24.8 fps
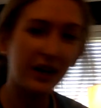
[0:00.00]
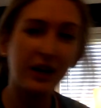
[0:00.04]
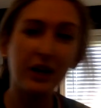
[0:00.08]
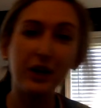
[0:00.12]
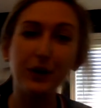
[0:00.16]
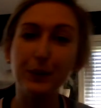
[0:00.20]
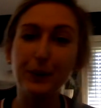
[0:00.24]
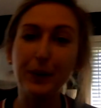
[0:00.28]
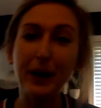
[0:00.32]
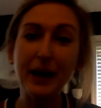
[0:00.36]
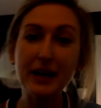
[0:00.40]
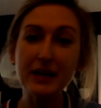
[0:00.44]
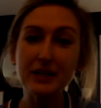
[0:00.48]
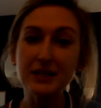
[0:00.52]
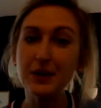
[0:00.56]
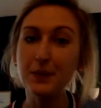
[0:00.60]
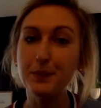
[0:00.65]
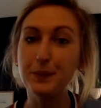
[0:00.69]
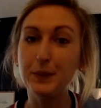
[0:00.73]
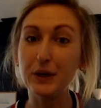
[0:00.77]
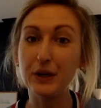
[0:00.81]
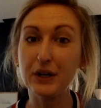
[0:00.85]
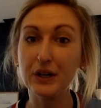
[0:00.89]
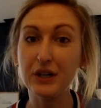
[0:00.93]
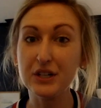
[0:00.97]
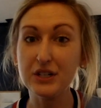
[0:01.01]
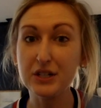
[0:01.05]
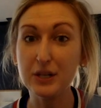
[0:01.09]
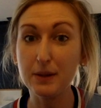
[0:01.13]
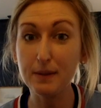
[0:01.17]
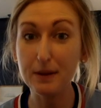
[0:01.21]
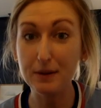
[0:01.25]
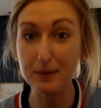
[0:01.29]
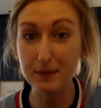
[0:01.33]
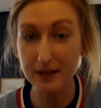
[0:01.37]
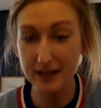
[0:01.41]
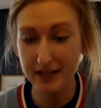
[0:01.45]
a great book to
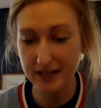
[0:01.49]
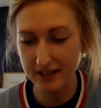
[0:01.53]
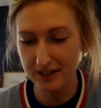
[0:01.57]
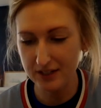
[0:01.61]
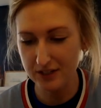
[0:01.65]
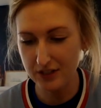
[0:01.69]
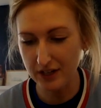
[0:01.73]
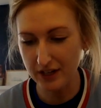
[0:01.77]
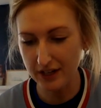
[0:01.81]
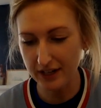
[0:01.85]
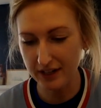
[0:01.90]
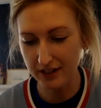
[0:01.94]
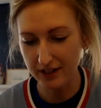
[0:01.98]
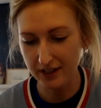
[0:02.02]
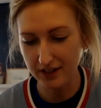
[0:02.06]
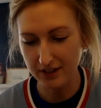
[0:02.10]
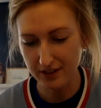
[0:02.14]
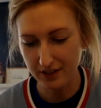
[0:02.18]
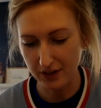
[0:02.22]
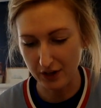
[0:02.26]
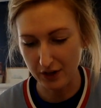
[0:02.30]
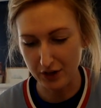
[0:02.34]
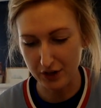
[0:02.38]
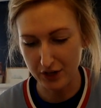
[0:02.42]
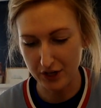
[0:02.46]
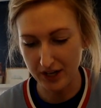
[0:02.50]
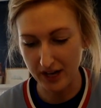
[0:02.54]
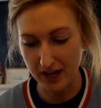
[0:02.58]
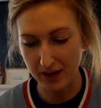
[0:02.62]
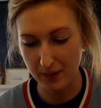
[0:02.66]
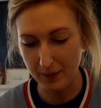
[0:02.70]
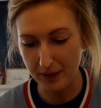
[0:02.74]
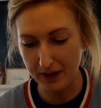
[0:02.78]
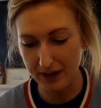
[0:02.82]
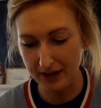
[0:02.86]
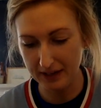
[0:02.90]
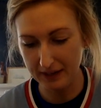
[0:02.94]
be reading during Earth Day
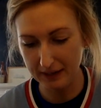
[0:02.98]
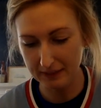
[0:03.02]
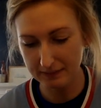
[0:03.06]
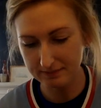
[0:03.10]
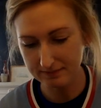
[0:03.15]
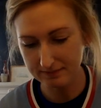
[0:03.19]
week.